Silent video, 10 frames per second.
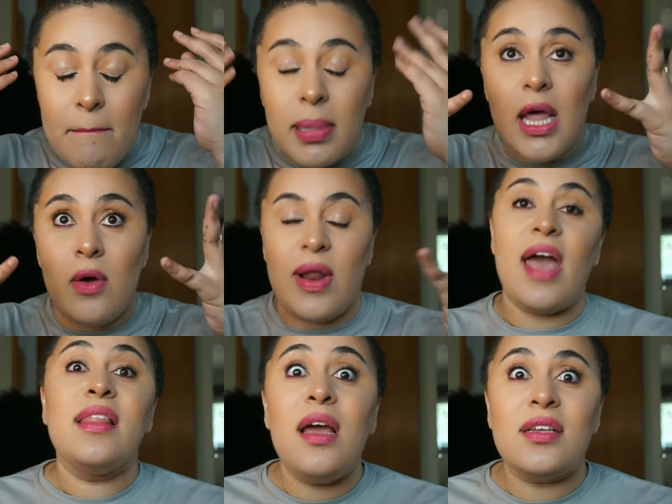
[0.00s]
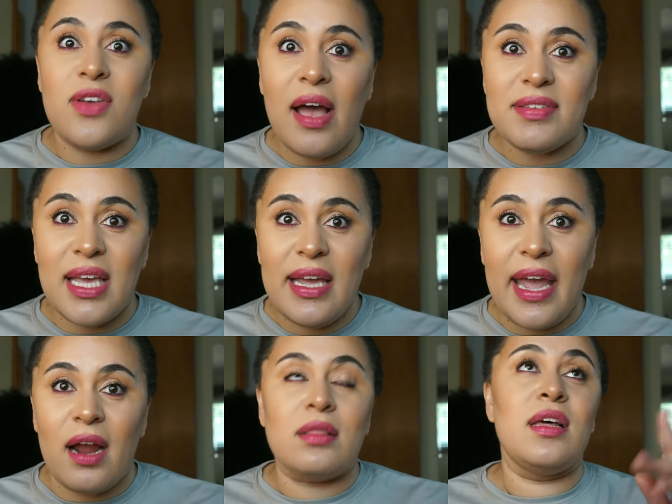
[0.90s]
Blown. And they also have
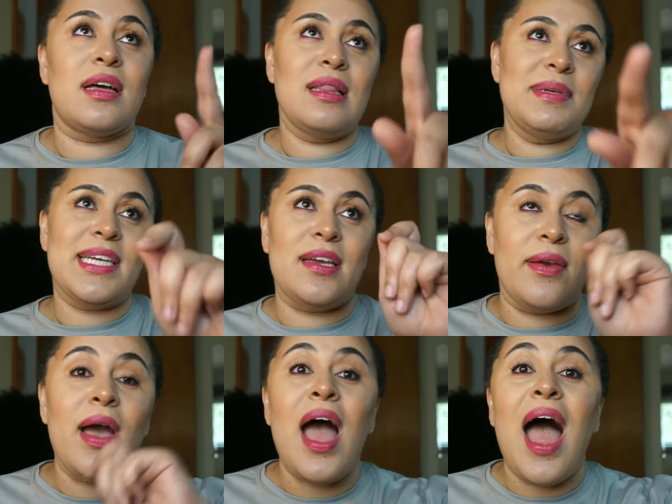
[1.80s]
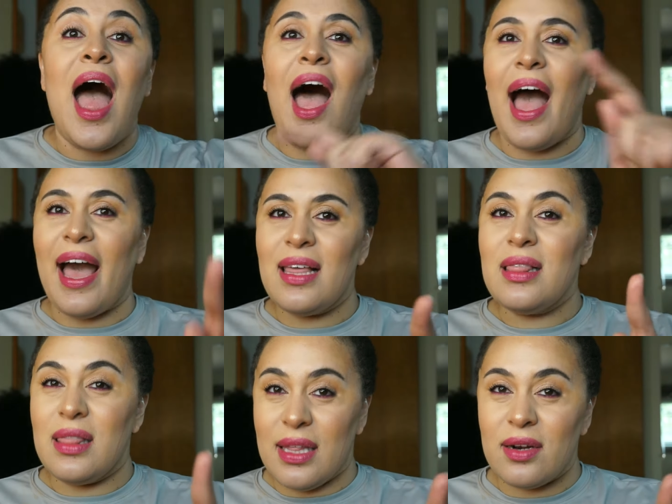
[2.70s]
skincare. Look, let me tell you. I
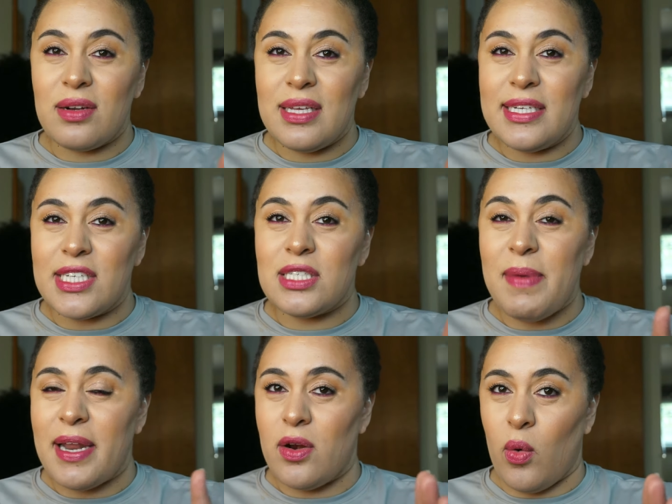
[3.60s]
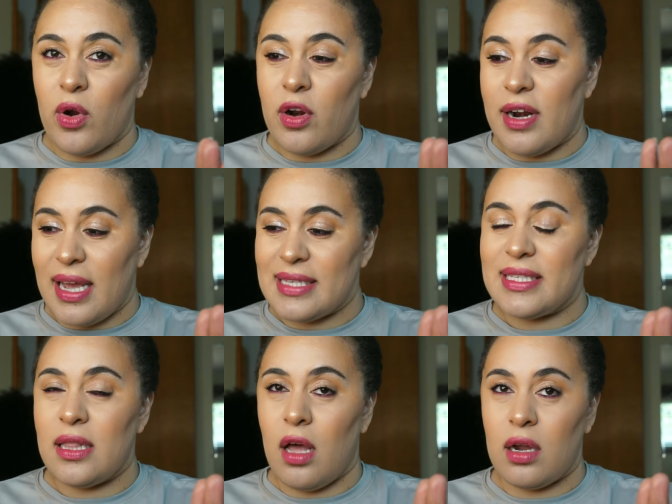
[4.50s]
literally just made an order, an
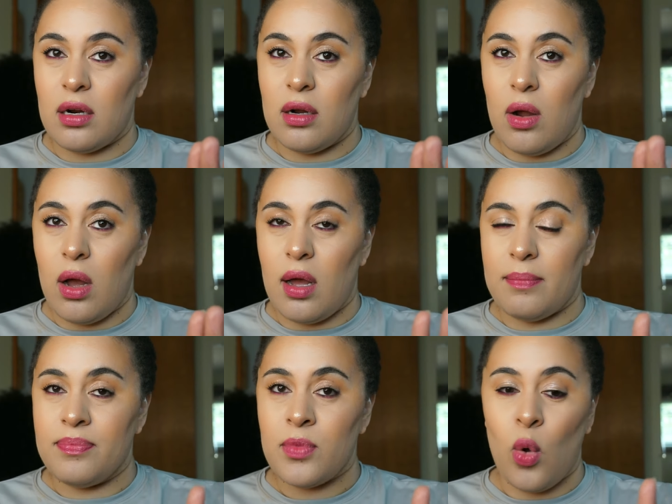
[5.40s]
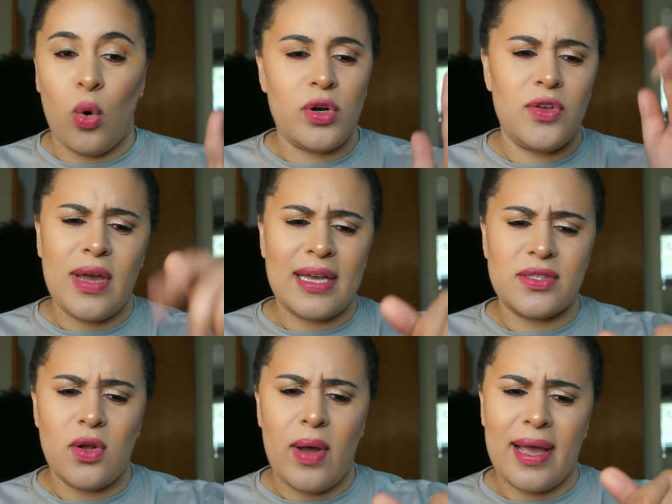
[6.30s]
Estee Lauder order. You guys
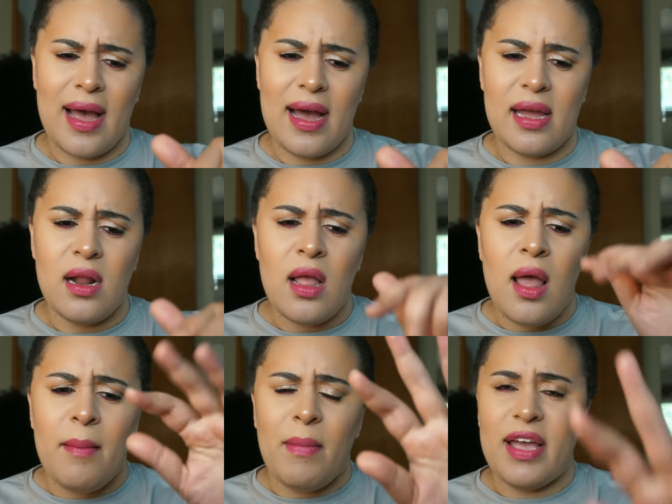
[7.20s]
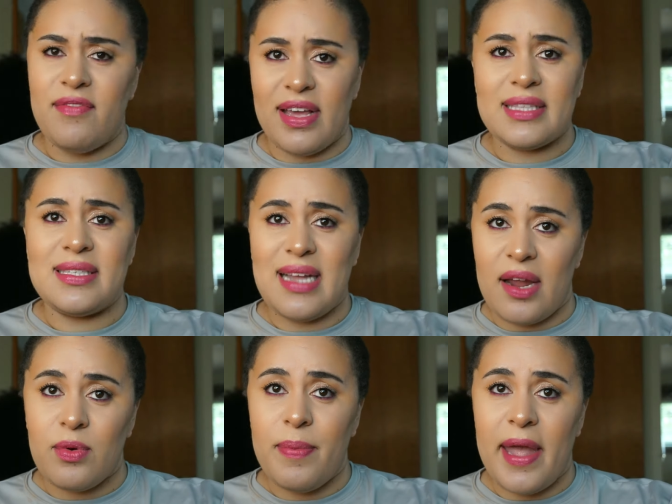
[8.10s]
know I got my advanced
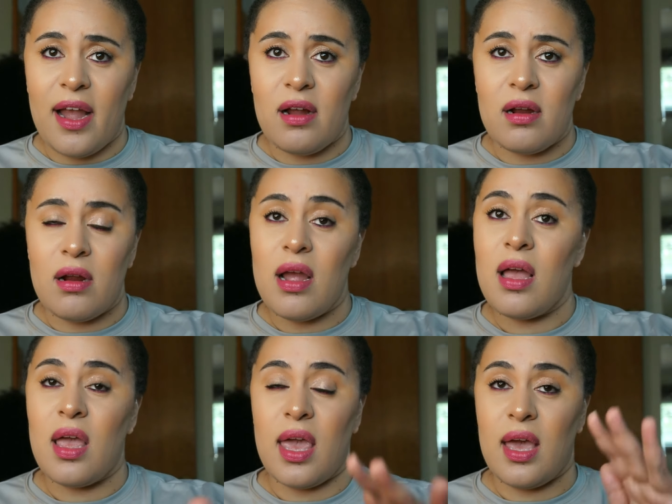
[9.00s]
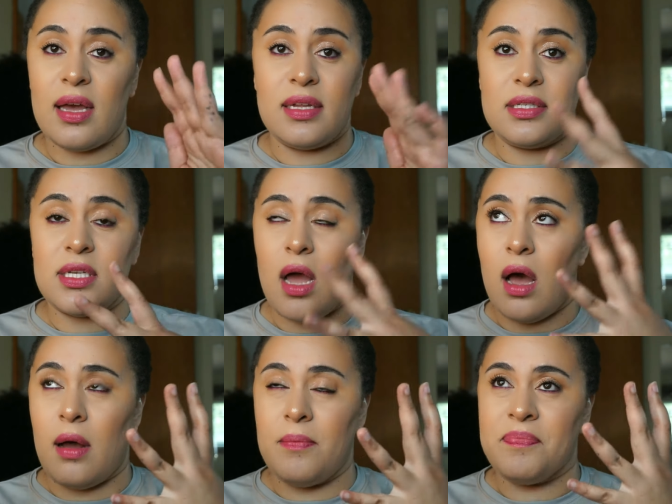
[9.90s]
night repair, and
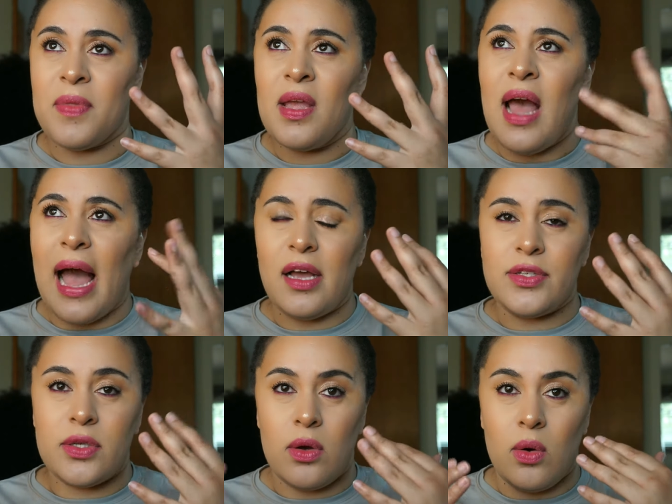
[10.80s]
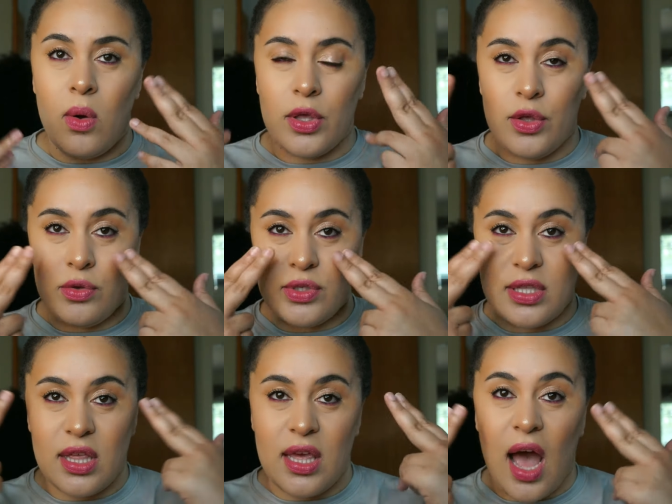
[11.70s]
I also use
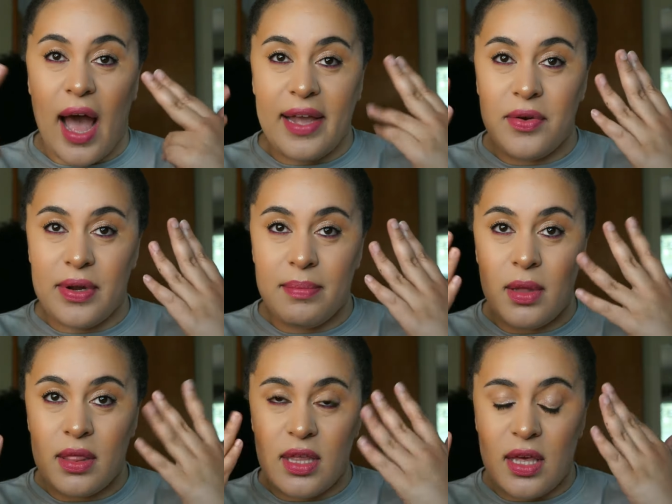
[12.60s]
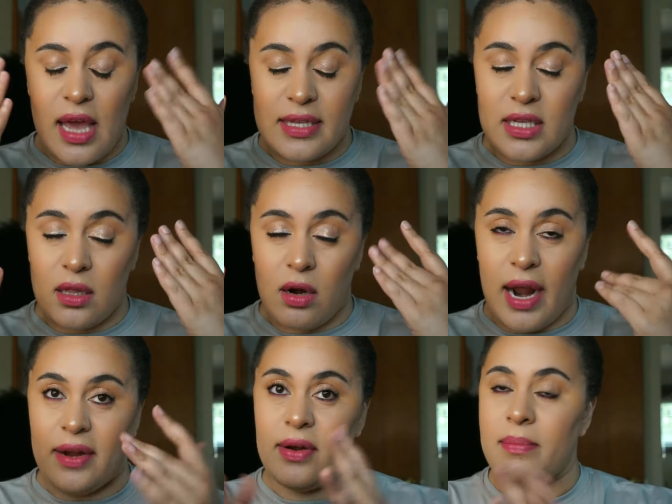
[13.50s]
the eye cream, the Estee Lauder
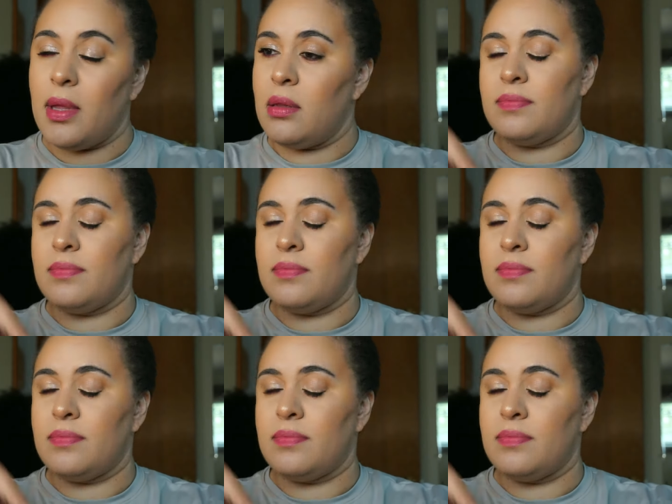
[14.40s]
eye cream.